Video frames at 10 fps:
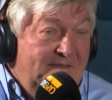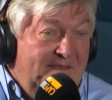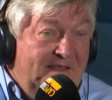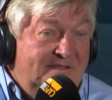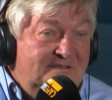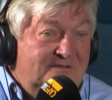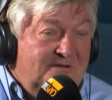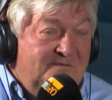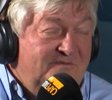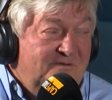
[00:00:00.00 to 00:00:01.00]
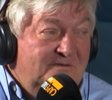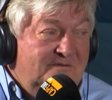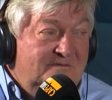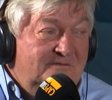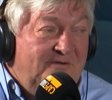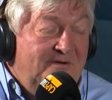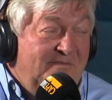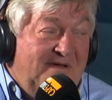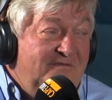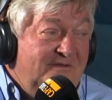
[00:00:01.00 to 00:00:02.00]
Now, that's a job for Warren
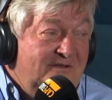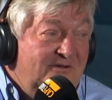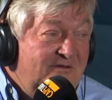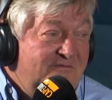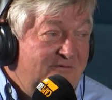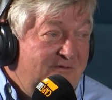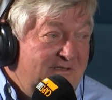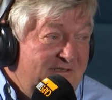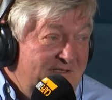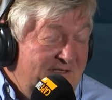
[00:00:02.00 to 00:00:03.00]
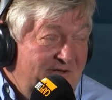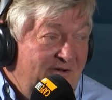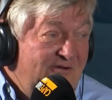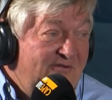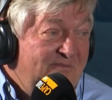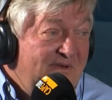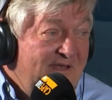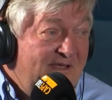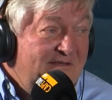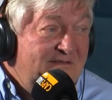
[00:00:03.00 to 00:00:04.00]
Buffett and not for an
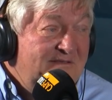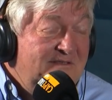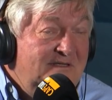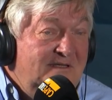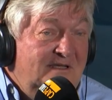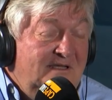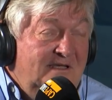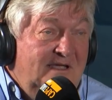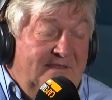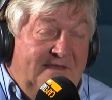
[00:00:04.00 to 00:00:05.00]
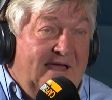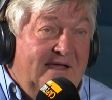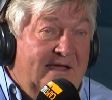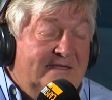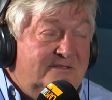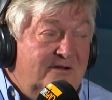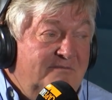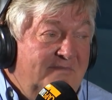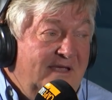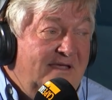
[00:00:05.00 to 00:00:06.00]
entrepreneur. Mm. And the young guys
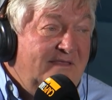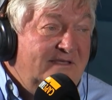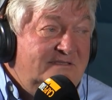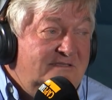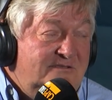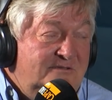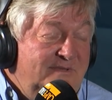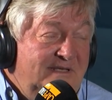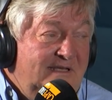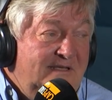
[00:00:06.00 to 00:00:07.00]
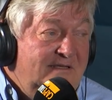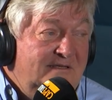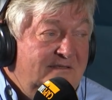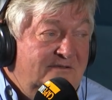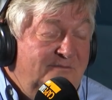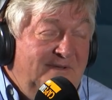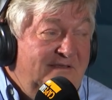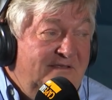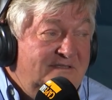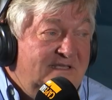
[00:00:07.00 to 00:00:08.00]
can't make it. There's just too many
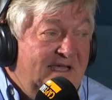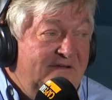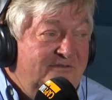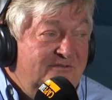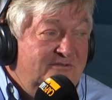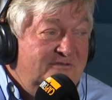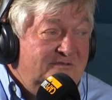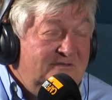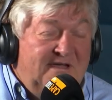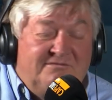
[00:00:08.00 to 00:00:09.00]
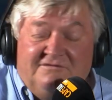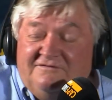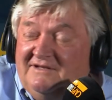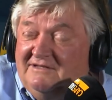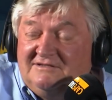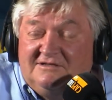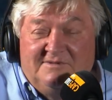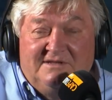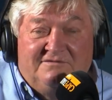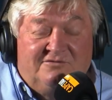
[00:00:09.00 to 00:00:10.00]
things they have to do. You have to fill in so
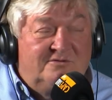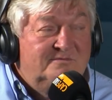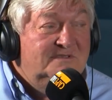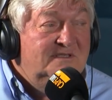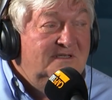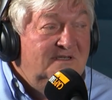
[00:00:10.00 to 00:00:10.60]
many forms.